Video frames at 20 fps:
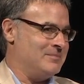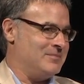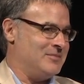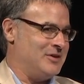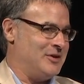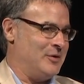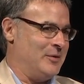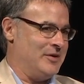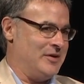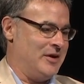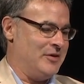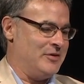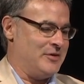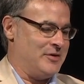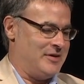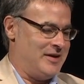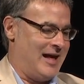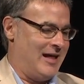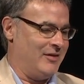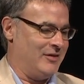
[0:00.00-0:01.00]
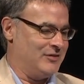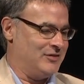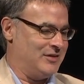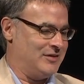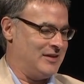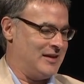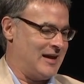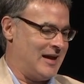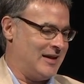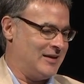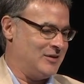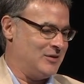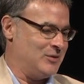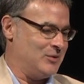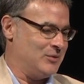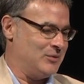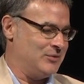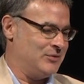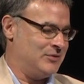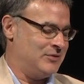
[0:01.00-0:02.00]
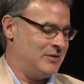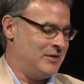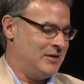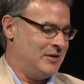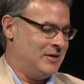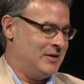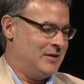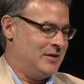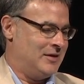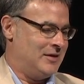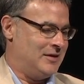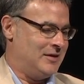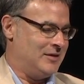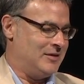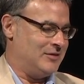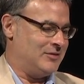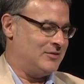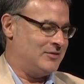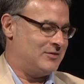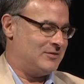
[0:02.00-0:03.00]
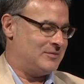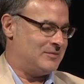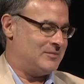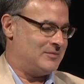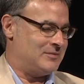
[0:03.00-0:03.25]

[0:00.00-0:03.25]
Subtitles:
Another analogy that I use is,